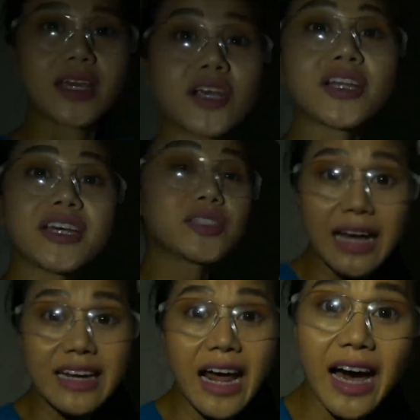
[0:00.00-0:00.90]
Here it is,
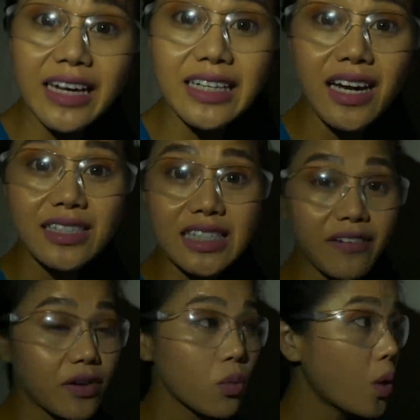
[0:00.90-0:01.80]
that
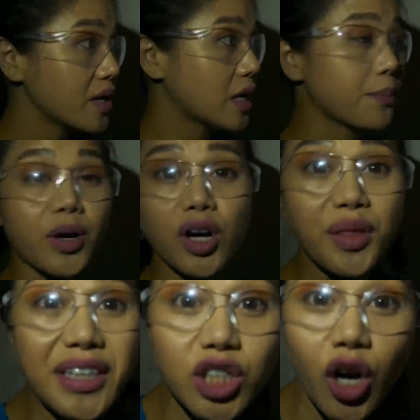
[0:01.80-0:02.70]
971 number.
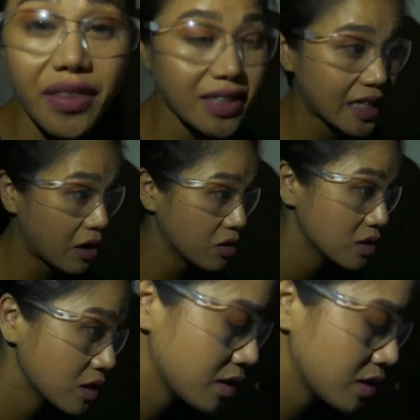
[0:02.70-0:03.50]
Let's try this out.